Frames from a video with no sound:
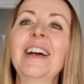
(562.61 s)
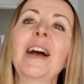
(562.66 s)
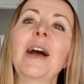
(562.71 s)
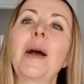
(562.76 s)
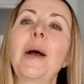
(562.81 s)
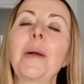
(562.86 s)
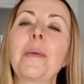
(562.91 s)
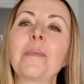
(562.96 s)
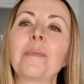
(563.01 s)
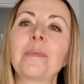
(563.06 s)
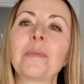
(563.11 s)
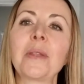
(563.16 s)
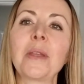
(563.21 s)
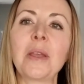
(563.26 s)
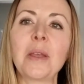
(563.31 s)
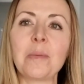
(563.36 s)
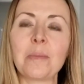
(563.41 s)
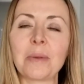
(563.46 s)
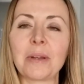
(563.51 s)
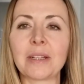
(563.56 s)

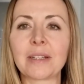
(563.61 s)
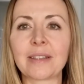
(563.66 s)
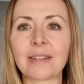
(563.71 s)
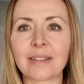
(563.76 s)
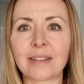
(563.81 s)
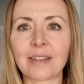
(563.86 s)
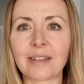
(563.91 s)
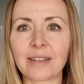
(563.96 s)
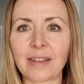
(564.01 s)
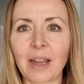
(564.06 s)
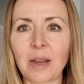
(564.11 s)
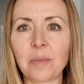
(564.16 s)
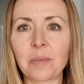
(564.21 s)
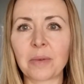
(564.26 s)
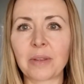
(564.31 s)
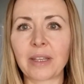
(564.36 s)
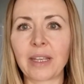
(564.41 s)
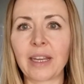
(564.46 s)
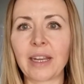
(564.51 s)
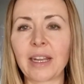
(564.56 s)
But it's the same
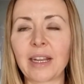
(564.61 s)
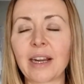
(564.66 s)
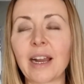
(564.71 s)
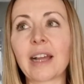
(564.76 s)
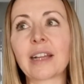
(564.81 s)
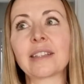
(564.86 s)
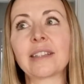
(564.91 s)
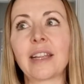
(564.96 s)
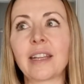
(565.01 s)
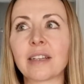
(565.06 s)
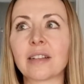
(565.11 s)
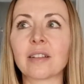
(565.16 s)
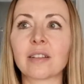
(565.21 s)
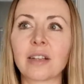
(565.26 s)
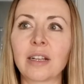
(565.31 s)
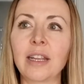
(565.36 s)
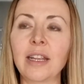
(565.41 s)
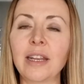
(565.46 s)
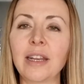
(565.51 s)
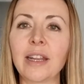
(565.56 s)
with getting like dental
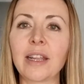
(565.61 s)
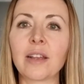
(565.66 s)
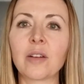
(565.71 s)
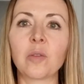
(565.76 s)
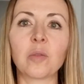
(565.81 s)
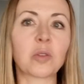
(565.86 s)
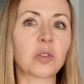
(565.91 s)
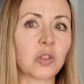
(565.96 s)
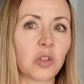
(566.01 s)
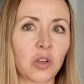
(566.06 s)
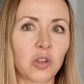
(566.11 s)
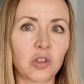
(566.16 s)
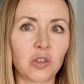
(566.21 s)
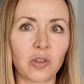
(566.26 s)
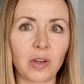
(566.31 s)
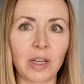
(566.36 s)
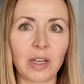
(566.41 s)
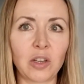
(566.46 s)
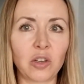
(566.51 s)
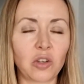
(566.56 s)
cleaning or
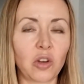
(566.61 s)
surgery.